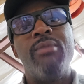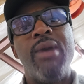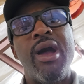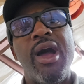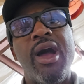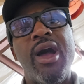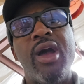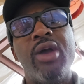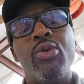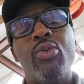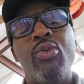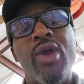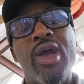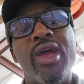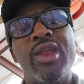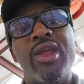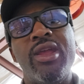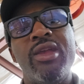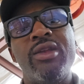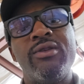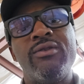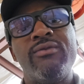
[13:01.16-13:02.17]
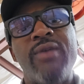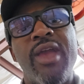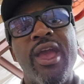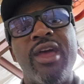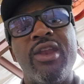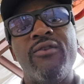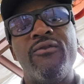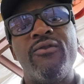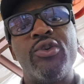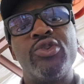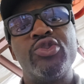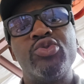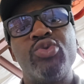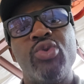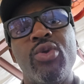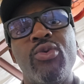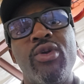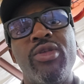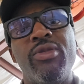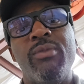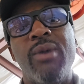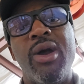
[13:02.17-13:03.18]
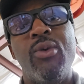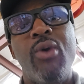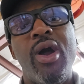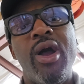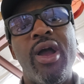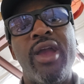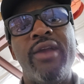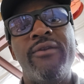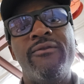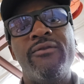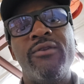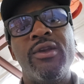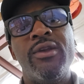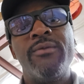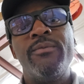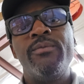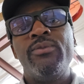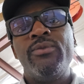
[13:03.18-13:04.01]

my wedding anniversary with my wife.